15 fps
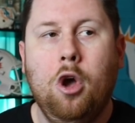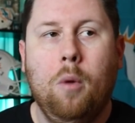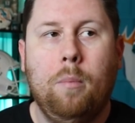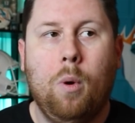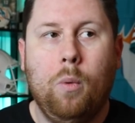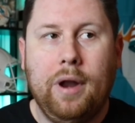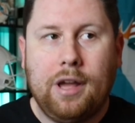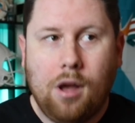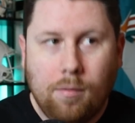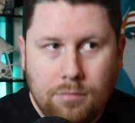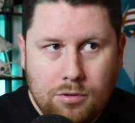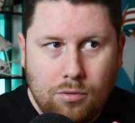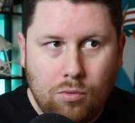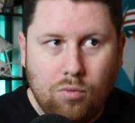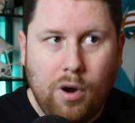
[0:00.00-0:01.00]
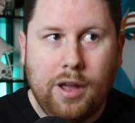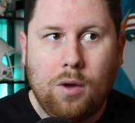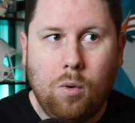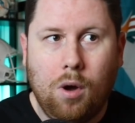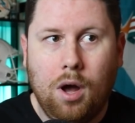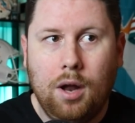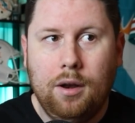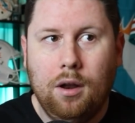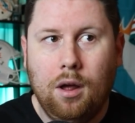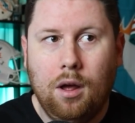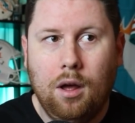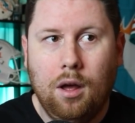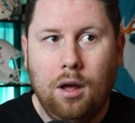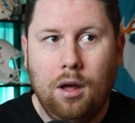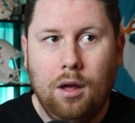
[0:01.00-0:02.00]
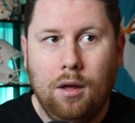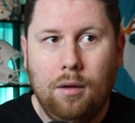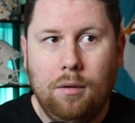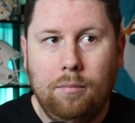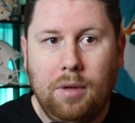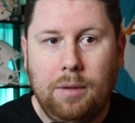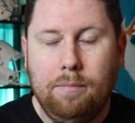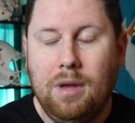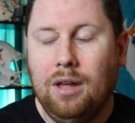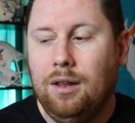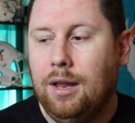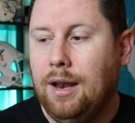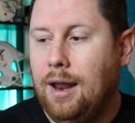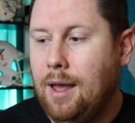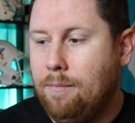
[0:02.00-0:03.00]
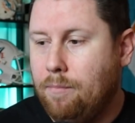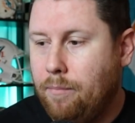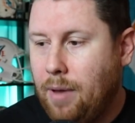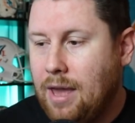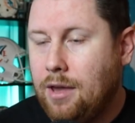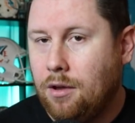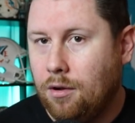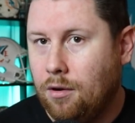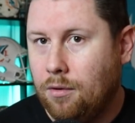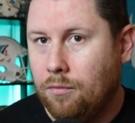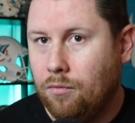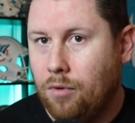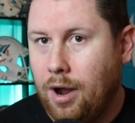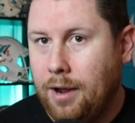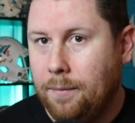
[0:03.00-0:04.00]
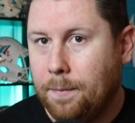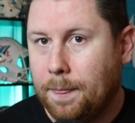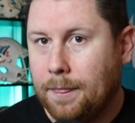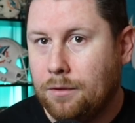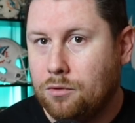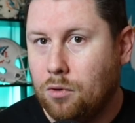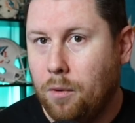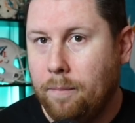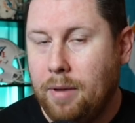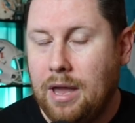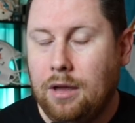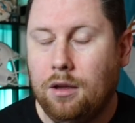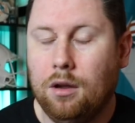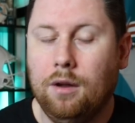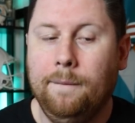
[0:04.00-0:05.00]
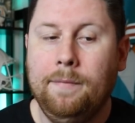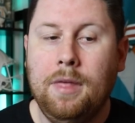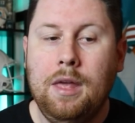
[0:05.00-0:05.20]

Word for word: But when it comes to Raekwon uh, McMillan and Baker, right, Jerome Baker,